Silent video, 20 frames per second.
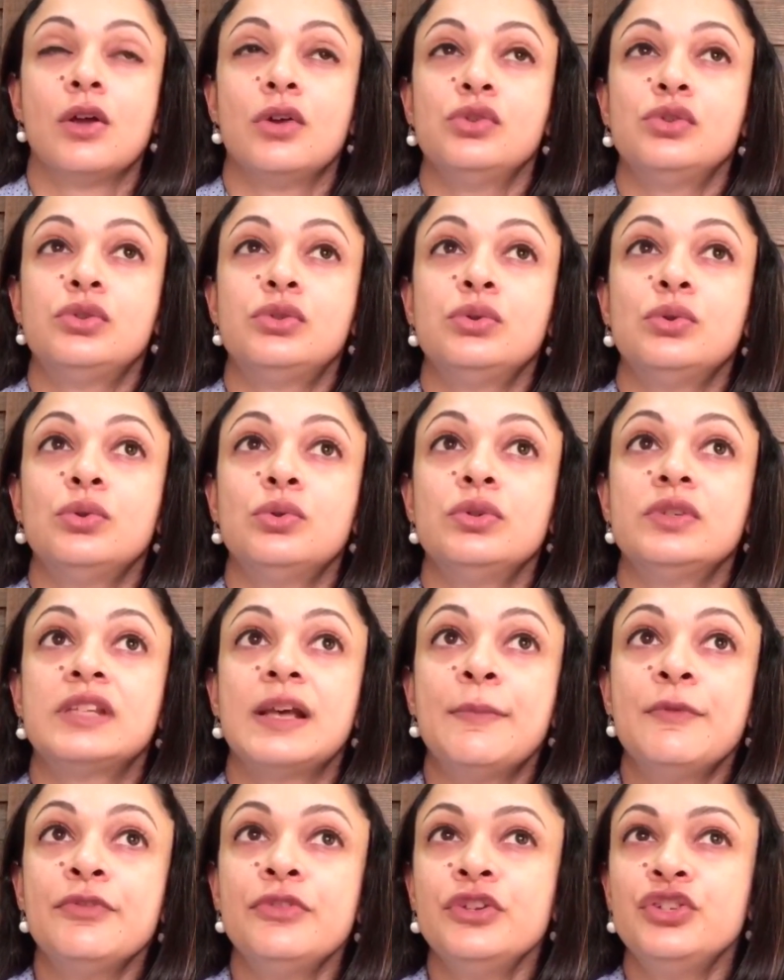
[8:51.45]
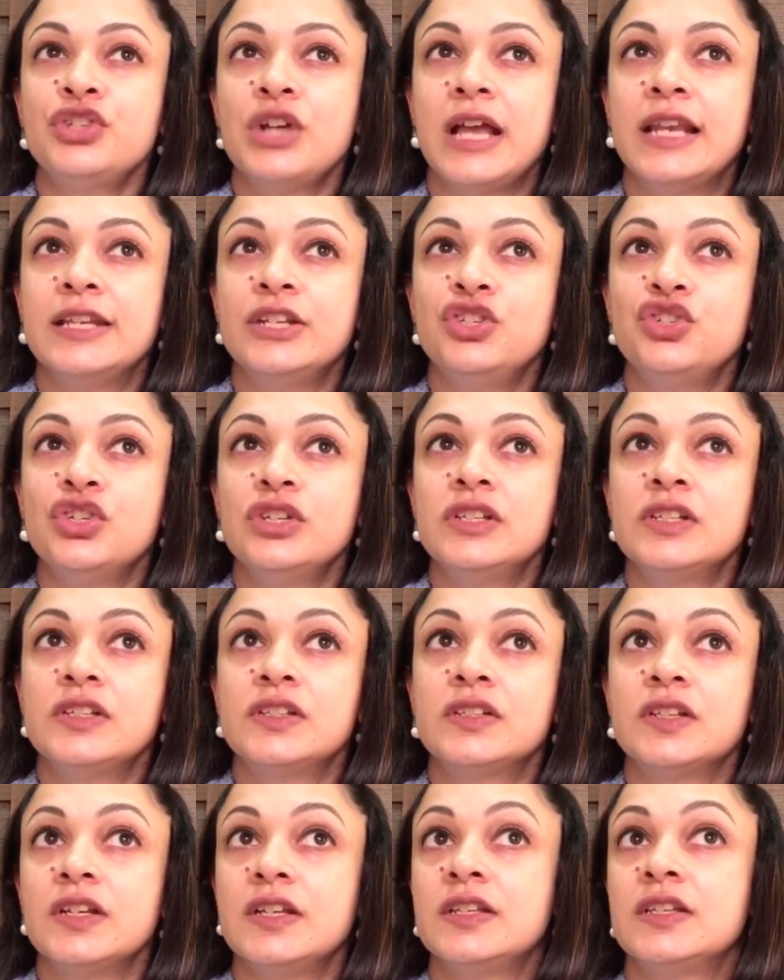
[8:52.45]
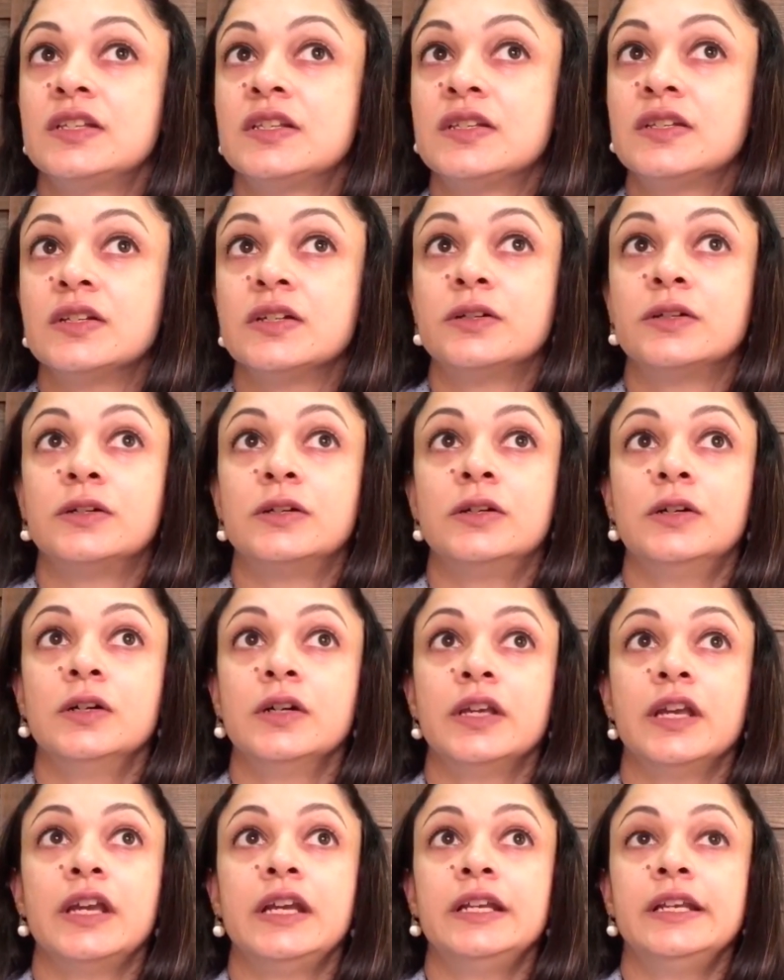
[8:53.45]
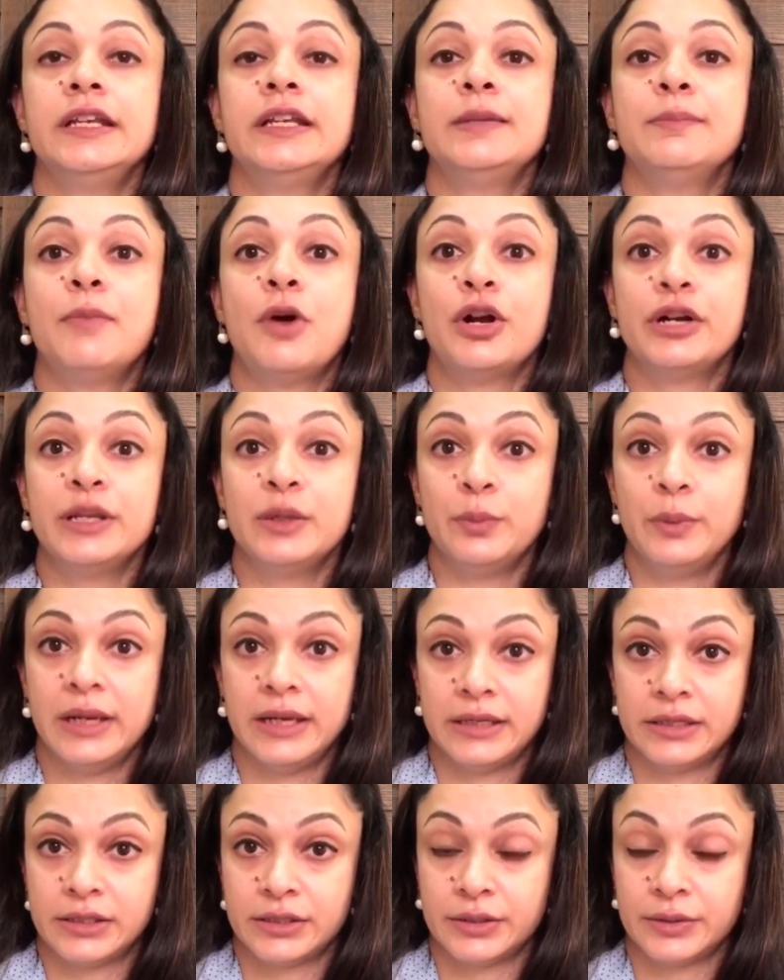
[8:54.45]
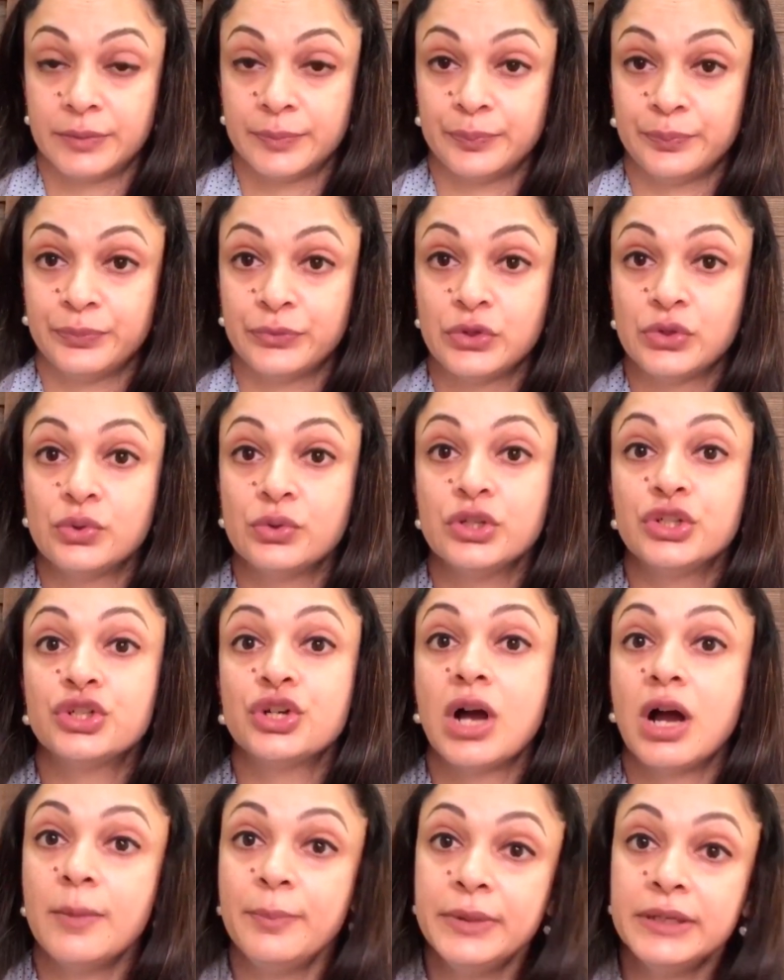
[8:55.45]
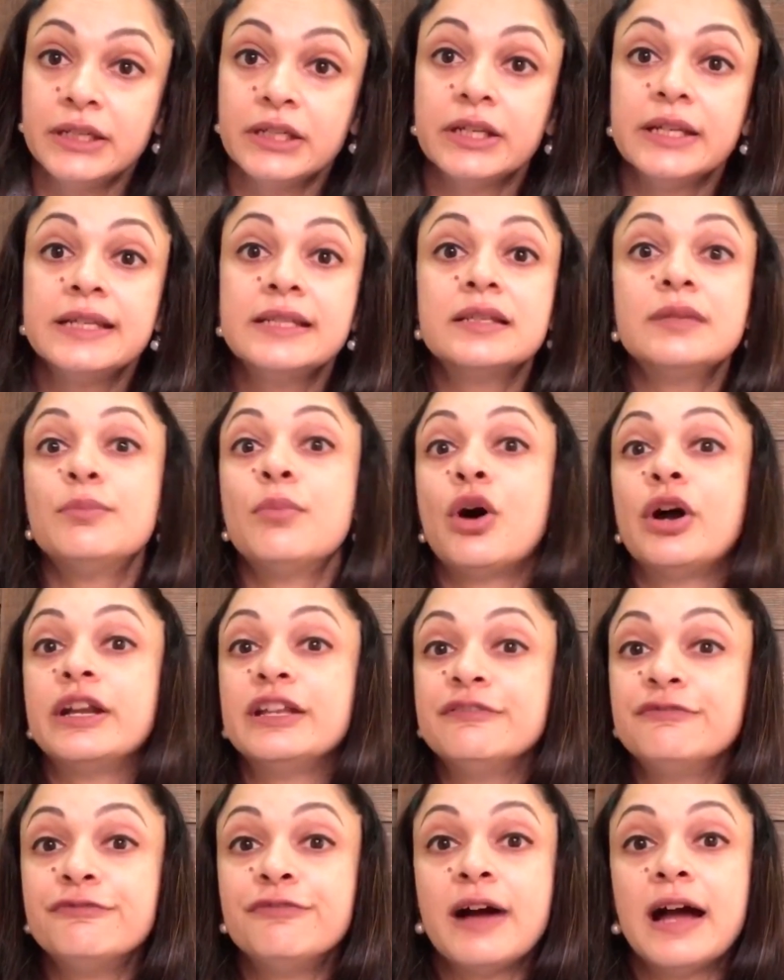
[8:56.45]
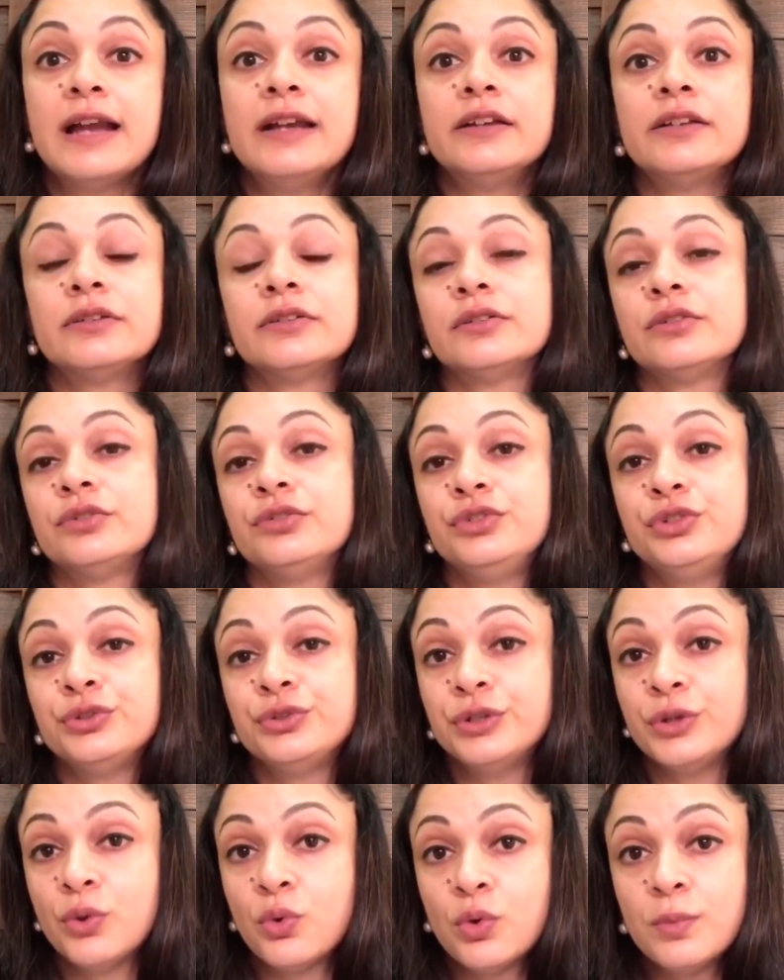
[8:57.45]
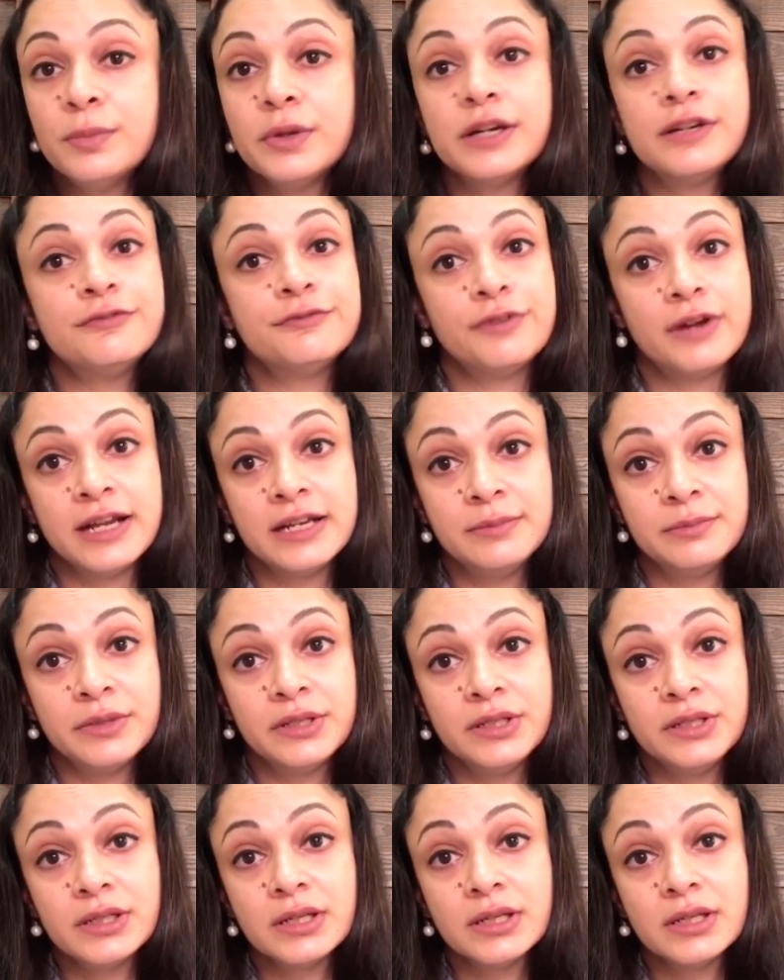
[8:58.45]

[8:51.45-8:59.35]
So some of the challenges is again in body weight. So a sharp increase in body fat during home confinement